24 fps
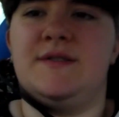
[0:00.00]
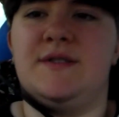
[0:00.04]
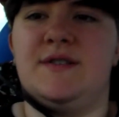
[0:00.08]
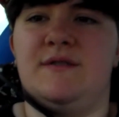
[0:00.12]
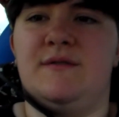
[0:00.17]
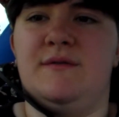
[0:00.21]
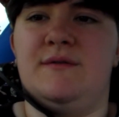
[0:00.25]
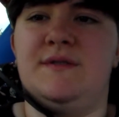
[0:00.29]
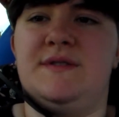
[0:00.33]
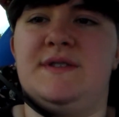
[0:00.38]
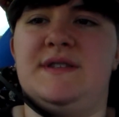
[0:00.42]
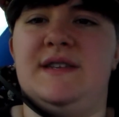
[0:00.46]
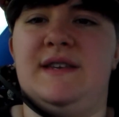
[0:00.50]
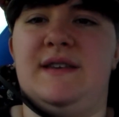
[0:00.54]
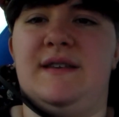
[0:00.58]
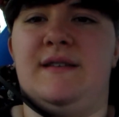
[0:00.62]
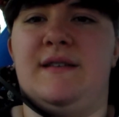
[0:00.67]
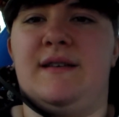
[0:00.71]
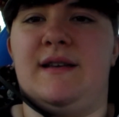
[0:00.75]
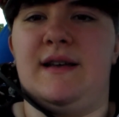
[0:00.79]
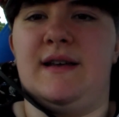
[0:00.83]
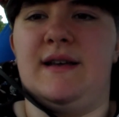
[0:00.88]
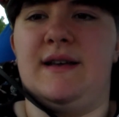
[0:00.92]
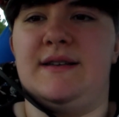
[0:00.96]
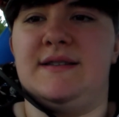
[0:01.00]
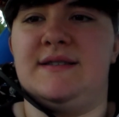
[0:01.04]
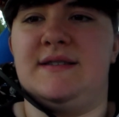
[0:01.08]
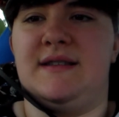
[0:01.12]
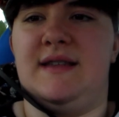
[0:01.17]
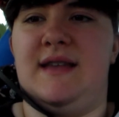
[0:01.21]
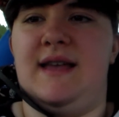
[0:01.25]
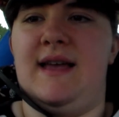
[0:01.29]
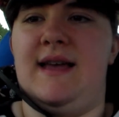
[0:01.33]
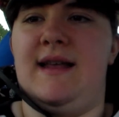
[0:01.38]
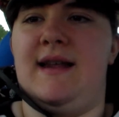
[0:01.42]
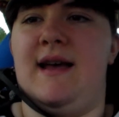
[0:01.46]
So we'll see you guys
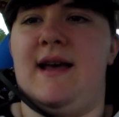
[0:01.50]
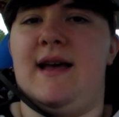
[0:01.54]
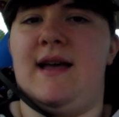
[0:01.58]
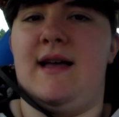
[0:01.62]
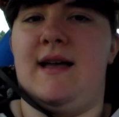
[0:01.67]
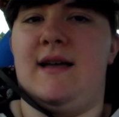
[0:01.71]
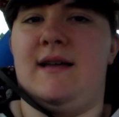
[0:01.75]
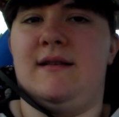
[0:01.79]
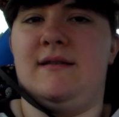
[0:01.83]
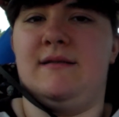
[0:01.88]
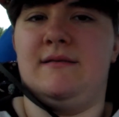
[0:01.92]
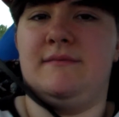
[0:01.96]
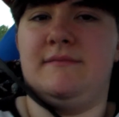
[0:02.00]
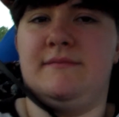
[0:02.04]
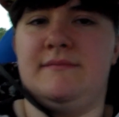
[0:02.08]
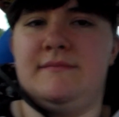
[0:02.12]
later.